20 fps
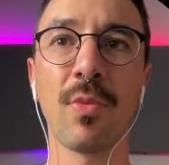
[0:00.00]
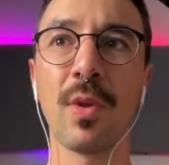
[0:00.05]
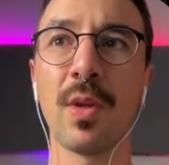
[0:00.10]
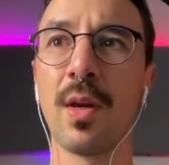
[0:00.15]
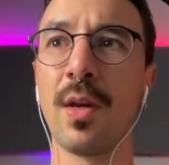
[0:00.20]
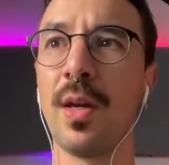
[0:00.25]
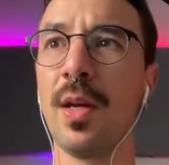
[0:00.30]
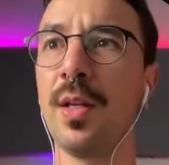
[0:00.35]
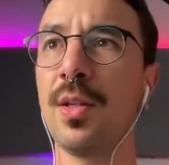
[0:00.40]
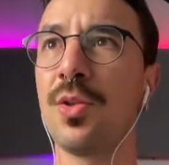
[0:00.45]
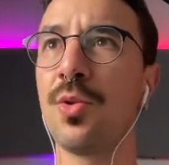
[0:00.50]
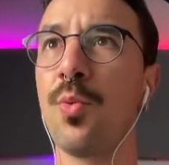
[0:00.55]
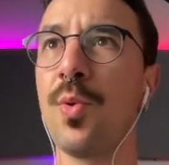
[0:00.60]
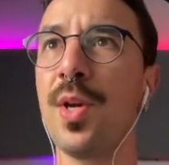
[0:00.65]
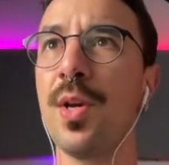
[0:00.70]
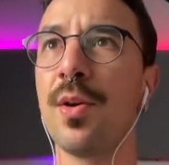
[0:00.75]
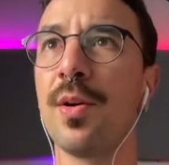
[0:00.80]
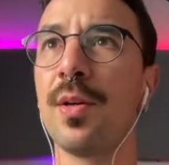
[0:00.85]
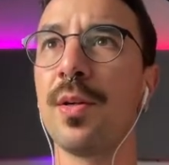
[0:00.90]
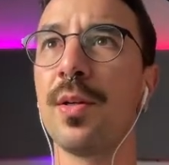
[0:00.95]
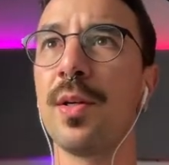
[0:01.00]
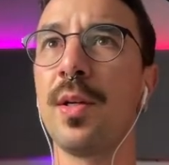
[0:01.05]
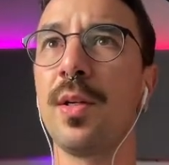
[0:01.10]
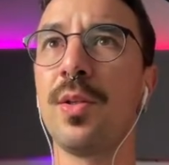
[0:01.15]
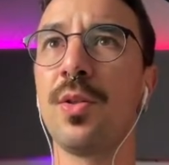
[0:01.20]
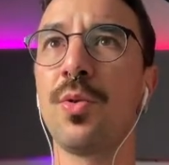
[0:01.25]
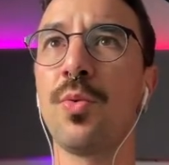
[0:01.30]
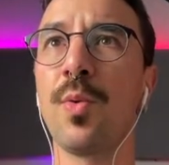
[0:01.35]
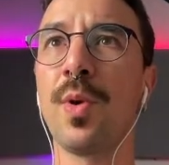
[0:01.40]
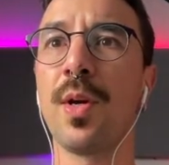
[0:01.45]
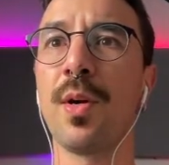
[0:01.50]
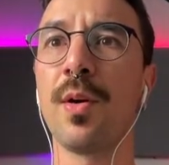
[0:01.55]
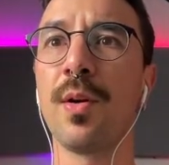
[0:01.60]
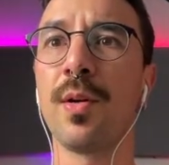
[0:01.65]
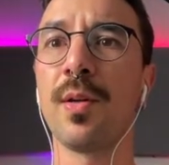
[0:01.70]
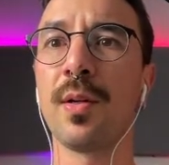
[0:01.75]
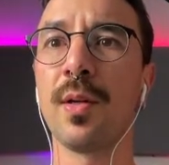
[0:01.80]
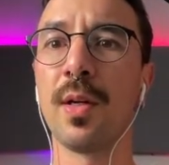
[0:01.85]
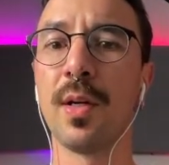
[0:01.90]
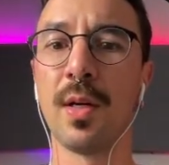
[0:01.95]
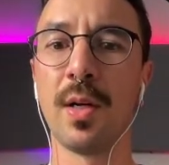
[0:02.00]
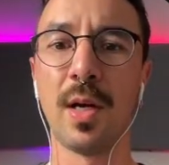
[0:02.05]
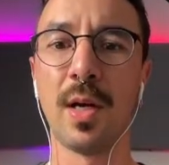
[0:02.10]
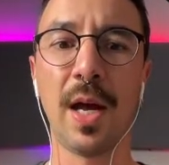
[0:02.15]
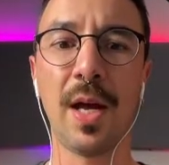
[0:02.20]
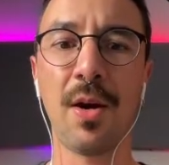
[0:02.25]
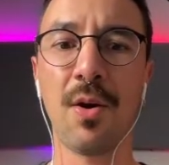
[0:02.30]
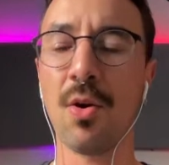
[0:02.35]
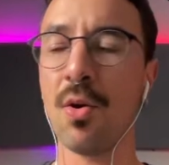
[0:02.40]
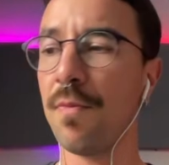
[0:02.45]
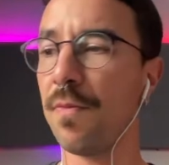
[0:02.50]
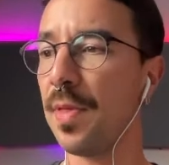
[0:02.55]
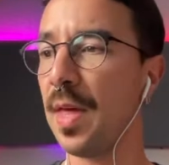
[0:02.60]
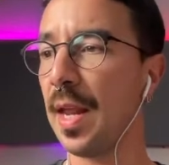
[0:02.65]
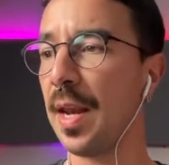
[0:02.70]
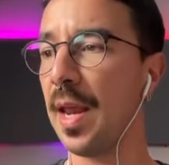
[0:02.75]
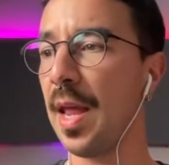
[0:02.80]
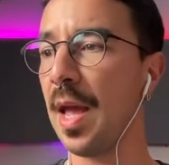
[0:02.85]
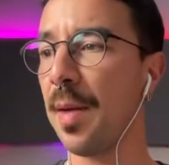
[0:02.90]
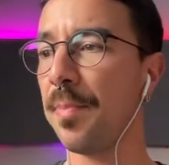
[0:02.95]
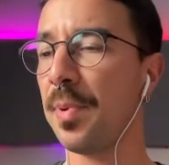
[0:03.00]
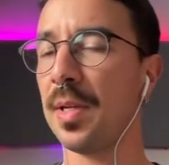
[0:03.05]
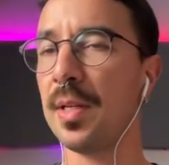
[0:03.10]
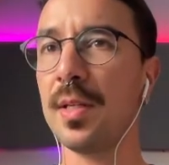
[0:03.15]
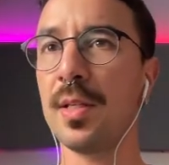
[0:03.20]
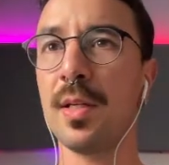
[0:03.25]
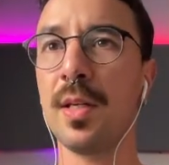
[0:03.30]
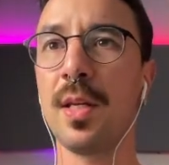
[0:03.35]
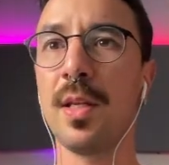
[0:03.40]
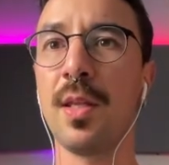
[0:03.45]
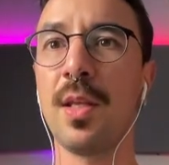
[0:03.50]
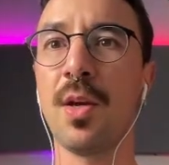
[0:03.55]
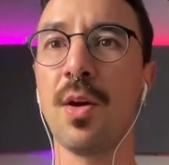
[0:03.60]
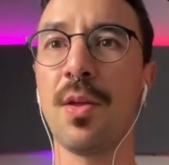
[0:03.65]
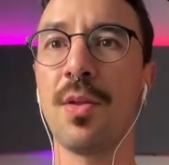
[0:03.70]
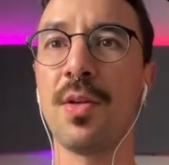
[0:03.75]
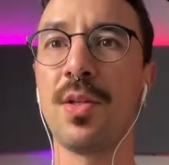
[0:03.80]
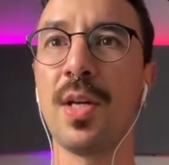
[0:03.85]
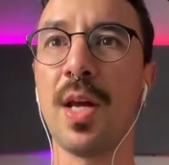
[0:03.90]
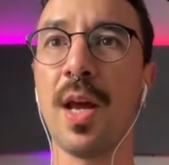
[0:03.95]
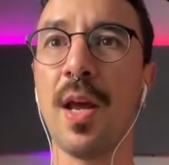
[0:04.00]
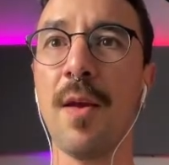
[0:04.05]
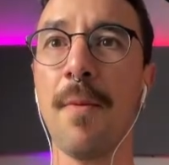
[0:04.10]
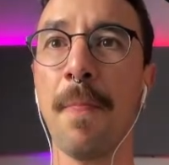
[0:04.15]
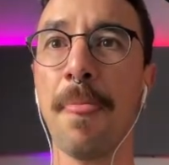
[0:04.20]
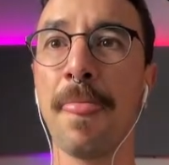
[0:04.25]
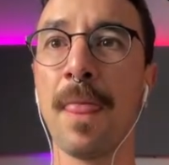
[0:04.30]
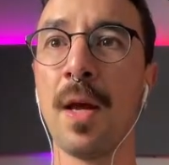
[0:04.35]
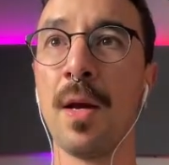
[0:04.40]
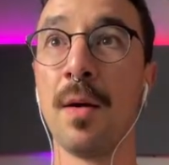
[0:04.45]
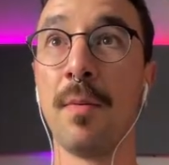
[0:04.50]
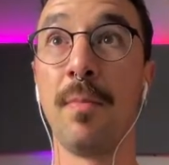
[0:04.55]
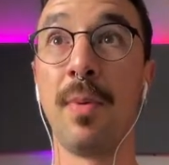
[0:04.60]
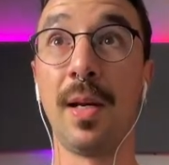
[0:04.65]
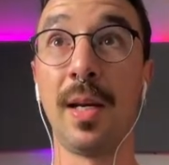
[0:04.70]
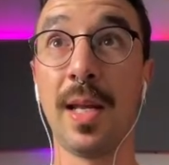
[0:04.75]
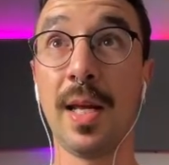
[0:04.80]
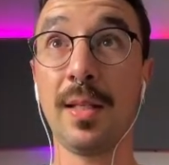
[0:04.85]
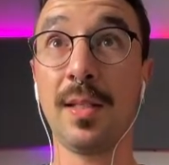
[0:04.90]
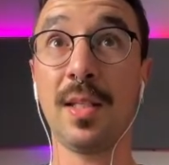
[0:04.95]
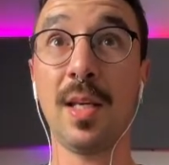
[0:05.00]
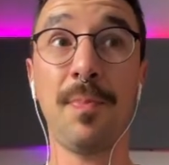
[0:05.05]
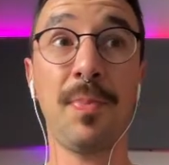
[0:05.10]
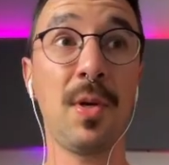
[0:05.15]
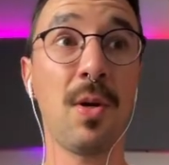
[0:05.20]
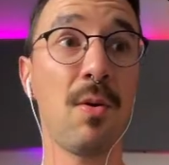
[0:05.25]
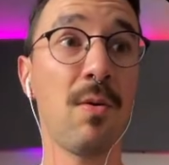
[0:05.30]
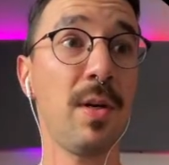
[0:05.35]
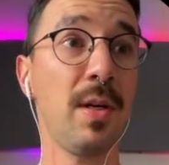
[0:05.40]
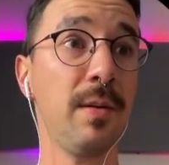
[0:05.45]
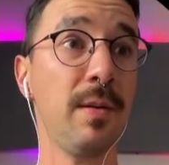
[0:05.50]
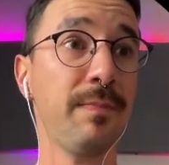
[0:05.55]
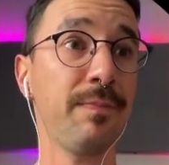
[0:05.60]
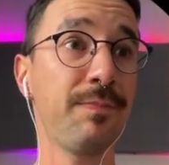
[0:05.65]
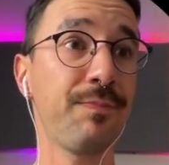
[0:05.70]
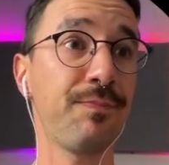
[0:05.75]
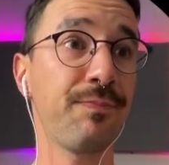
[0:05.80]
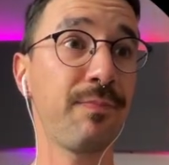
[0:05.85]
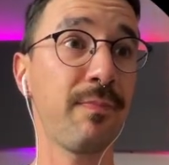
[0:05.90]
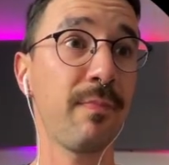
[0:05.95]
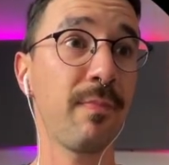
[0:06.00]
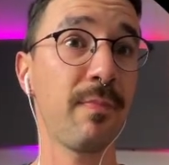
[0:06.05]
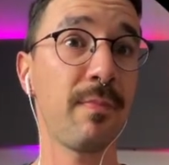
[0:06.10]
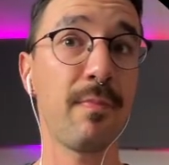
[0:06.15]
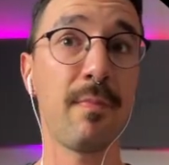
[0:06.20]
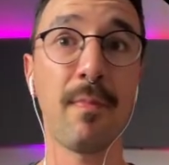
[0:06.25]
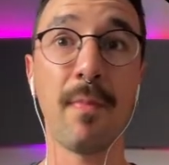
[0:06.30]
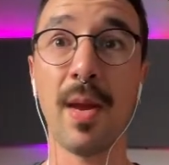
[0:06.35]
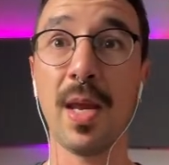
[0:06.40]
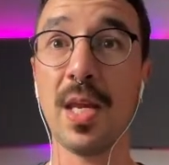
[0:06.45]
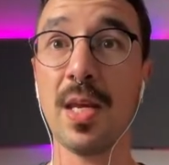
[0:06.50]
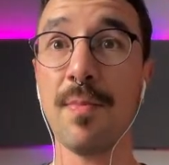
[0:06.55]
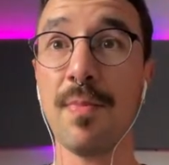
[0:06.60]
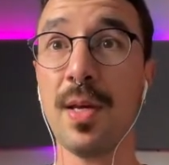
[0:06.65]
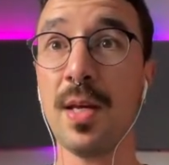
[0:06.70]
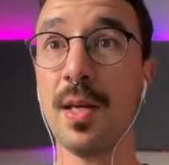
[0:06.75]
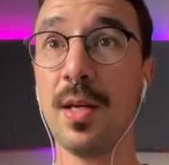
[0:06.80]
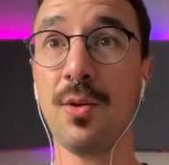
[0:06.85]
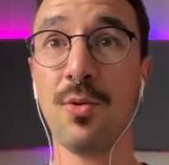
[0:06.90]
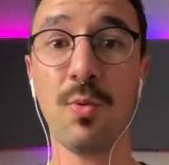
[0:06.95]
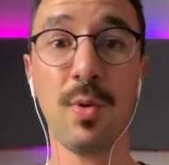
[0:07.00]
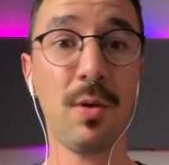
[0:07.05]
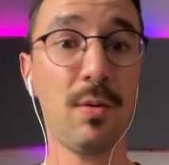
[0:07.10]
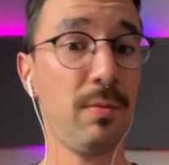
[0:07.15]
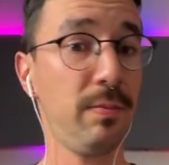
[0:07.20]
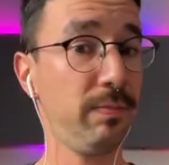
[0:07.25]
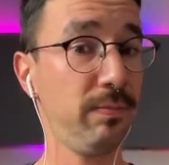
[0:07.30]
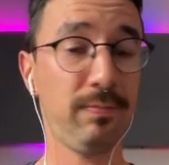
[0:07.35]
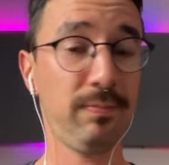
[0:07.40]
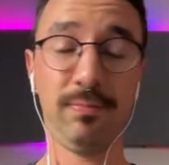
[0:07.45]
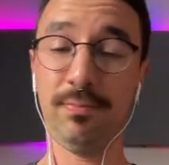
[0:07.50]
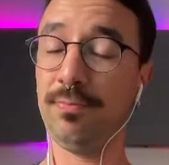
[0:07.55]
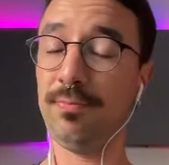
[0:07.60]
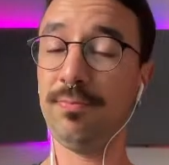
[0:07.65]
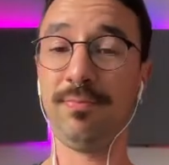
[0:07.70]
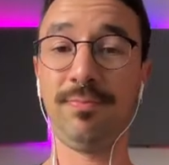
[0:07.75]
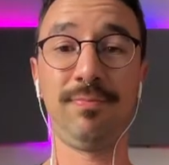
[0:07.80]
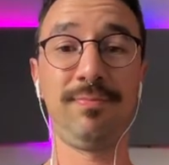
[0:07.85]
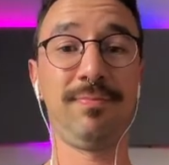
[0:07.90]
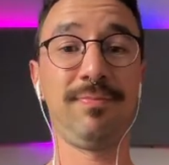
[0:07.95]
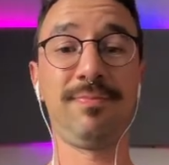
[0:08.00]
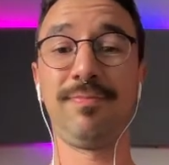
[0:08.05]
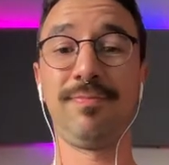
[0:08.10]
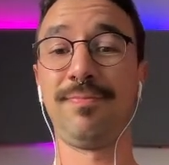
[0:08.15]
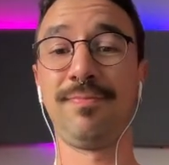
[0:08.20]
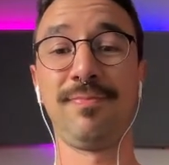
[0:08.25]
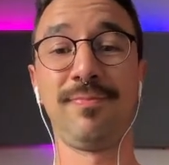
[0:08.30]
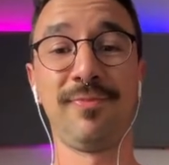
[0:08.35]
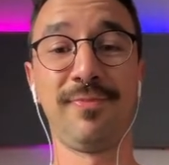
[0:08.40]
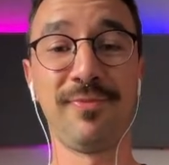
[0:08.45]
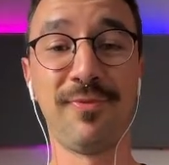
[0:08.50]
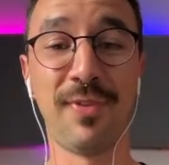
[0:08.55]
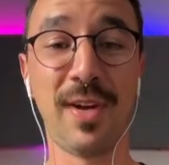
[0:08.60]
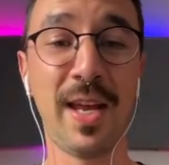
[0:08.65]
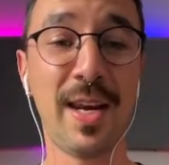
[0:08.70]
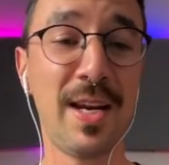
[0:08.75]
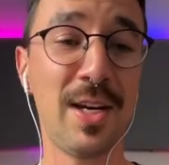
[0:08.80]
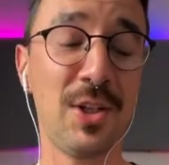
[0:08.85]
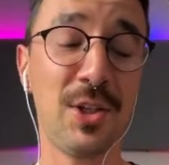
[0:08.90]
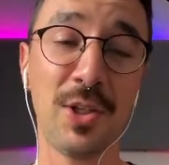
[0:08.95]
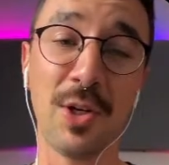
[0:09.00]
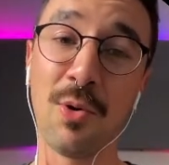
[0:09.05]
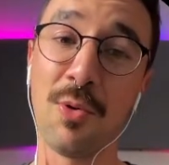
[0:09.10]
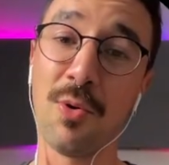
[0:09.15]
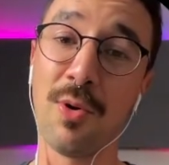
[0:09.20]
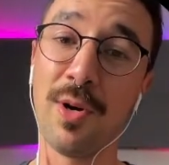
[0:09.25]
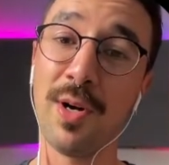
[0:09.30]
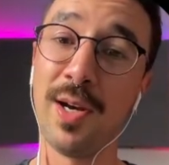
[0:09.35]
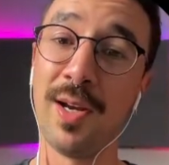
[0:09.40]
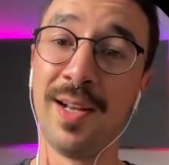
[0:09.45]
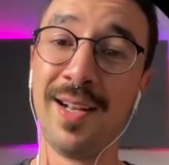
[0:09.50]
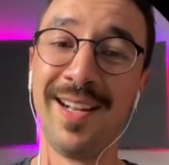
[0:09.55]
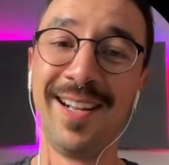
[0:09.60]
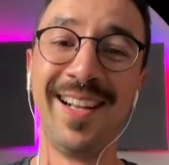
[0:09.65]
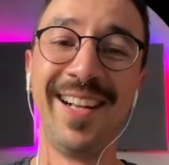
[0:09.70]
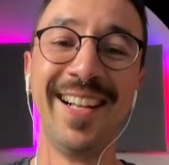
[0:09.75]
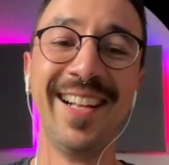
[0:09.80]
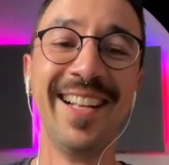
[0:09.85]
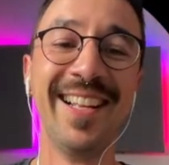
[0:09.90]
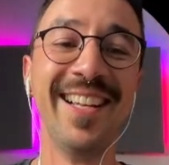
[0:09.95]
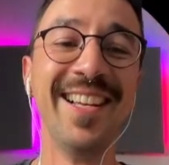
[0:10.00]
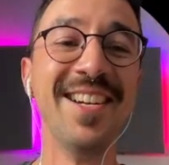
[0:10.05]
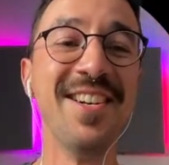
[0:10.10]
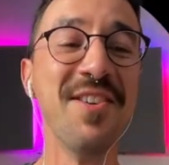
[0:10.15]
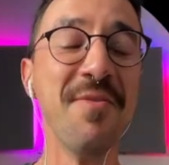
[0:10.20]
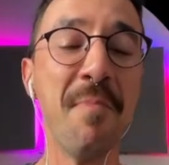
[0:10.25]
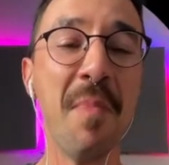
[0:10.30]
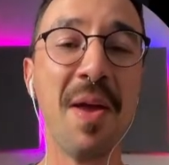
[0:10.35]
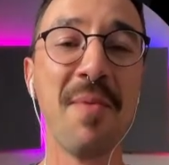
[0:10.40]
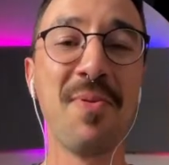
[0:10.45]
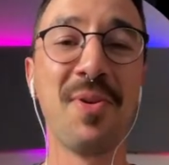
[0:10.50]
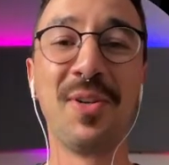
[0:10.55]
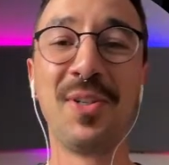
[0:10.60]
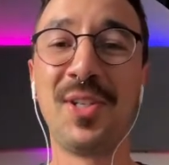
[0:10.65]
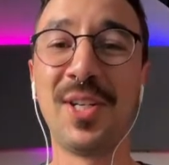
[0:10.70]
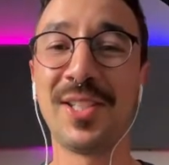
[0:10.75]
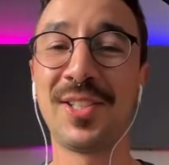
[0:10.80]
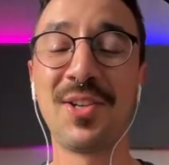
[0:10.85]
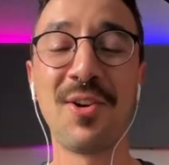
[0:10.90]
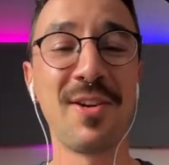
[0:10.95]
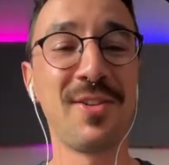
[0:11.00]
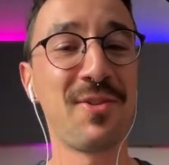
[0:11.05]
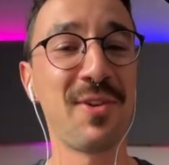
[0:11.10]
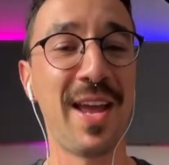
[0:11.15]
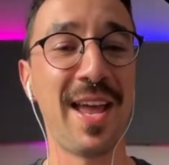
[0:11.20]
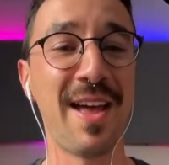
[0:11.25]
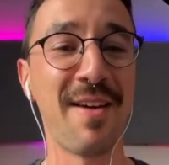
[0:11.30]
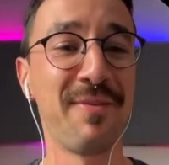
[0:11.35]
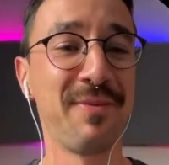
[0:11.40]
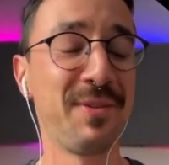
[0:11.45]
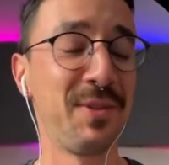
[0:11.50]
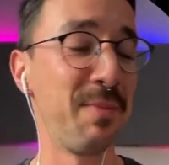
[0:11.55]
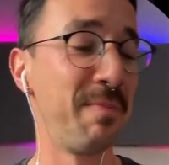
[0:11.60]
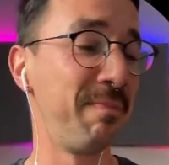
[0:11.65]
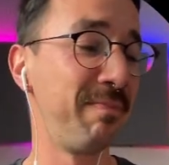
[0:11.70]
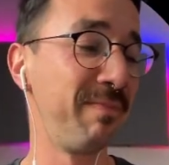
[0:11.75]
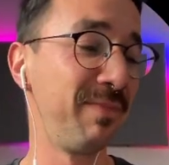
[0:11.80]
it's weird. It's weird. I don't know if that happened in the other day, but let's keep going. Maybe it will vanish, or maybe we're just going to have to